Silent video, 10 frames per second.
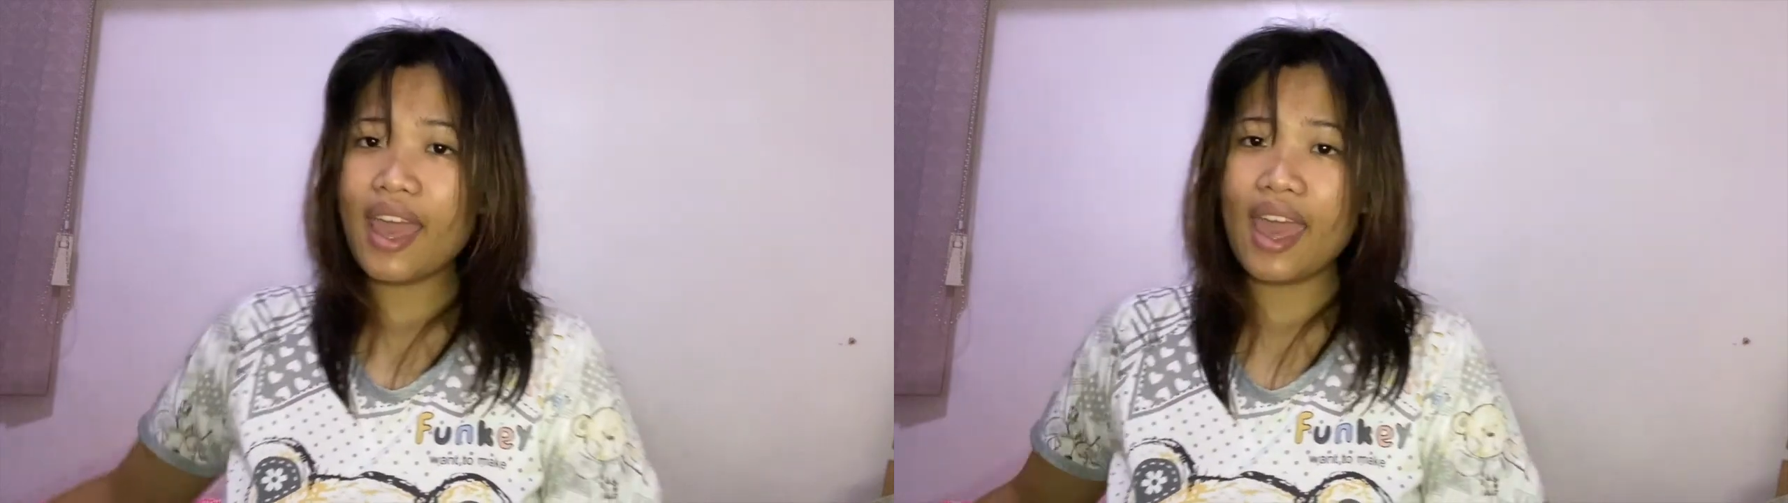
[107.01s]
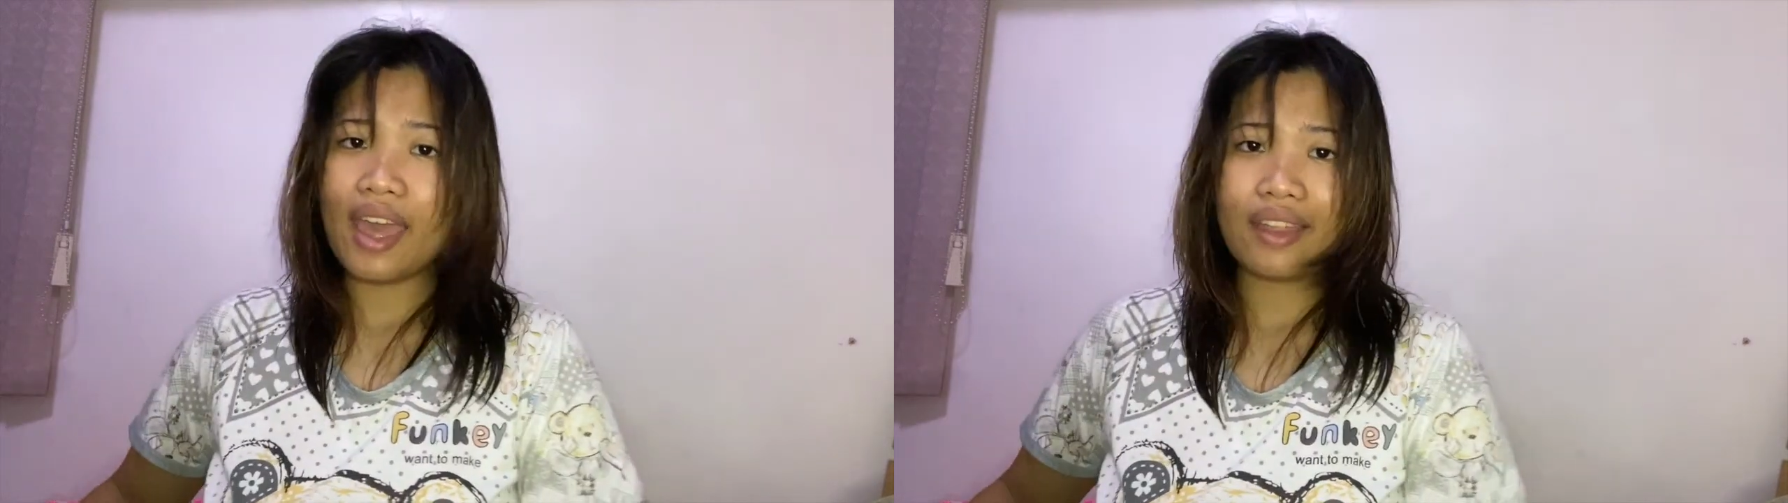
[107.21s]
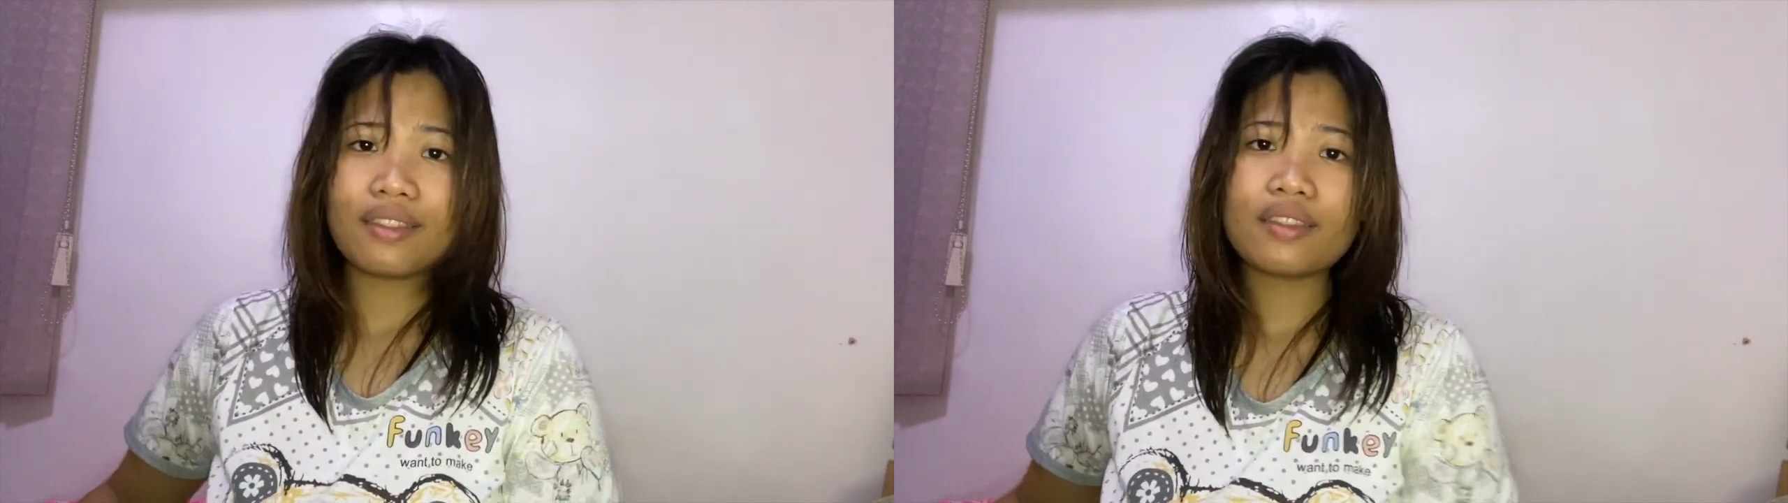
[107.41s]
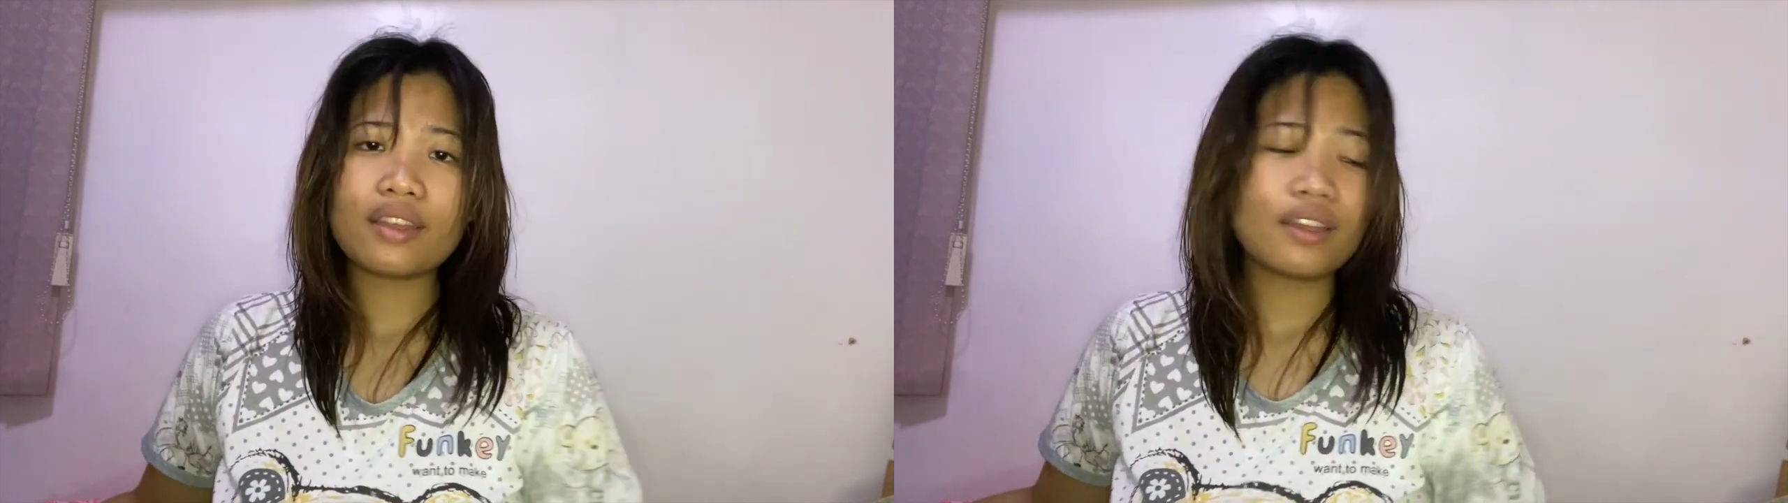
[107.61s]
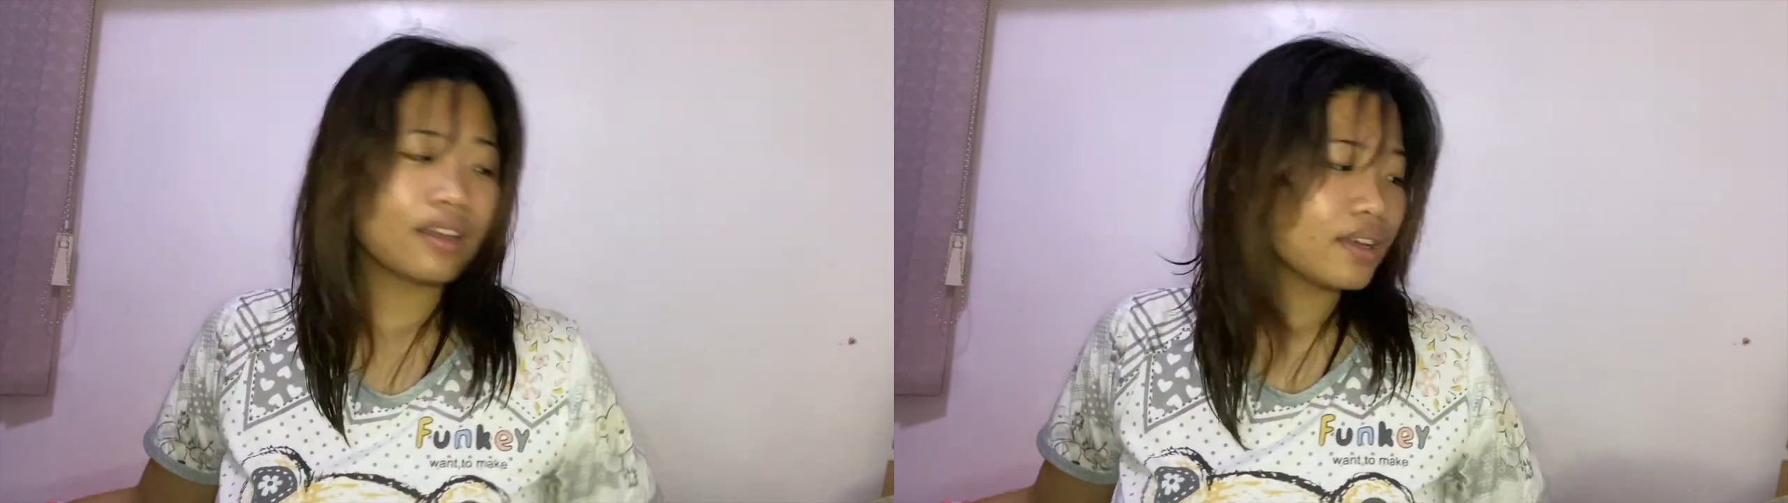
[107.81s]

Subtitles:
And